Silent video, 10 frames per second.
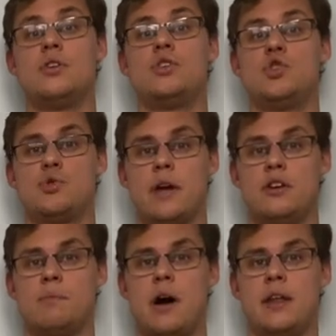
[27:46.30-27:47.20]
Train your
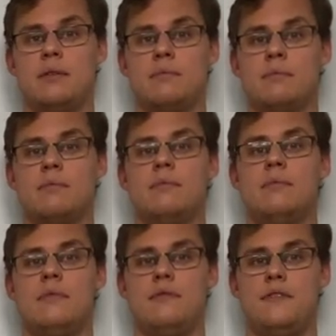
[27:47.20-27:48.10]
body,
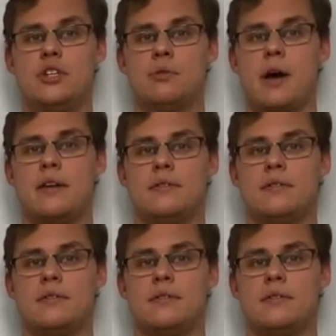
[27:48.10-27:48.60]
feed your mind.